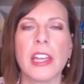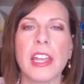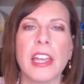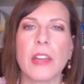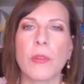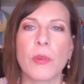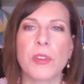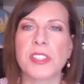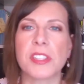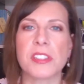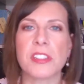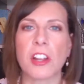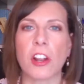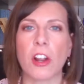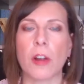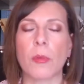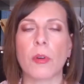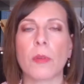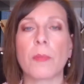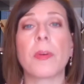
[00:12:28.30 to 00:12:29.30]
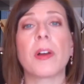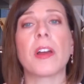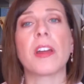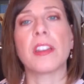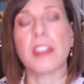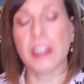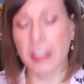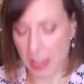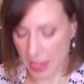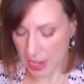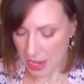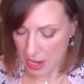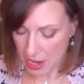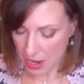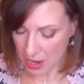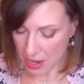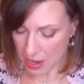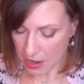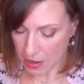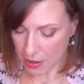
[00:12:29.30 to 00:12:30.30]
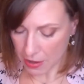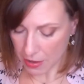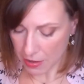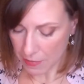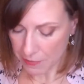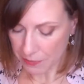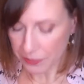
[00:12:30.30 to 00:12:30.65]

It wasn't terrible, but the uh,